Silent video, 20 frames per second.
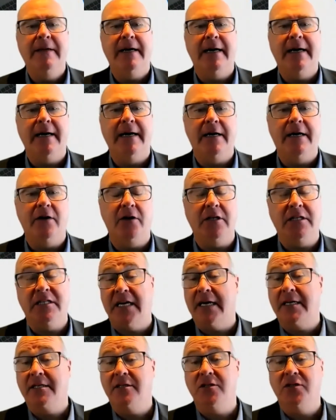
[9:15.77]
uh, or
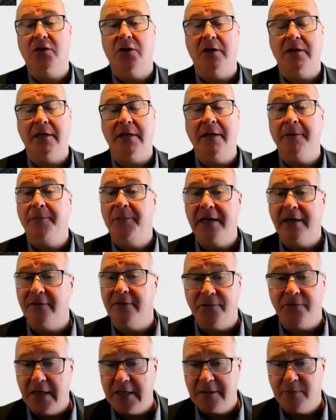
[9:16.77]
he actually, sorry, did a big
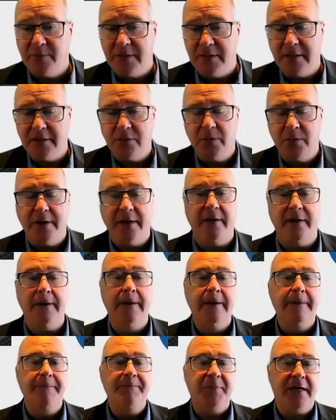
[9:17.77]
investment in
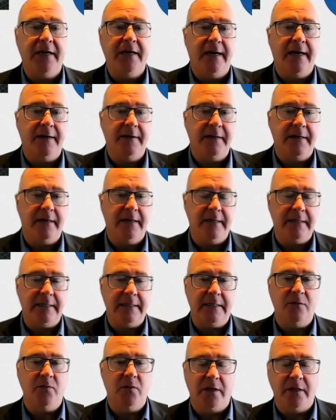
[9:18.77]
Twitter, uh,
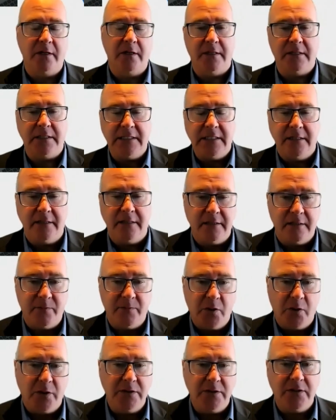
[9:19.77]
and he wanted a seat on the
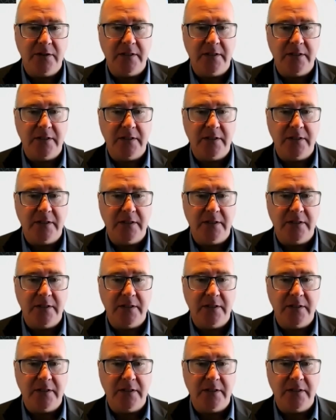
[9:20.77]
board.